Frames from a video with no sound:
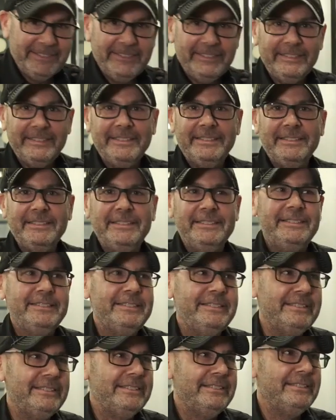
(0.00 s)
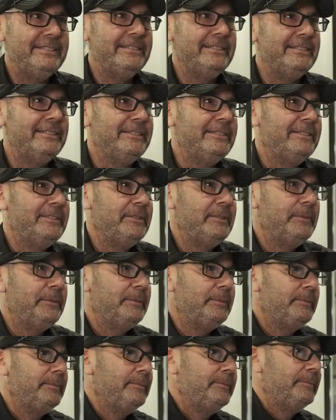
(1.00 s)

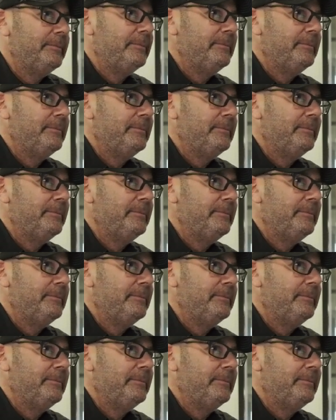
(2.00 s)
The person shown says nothing.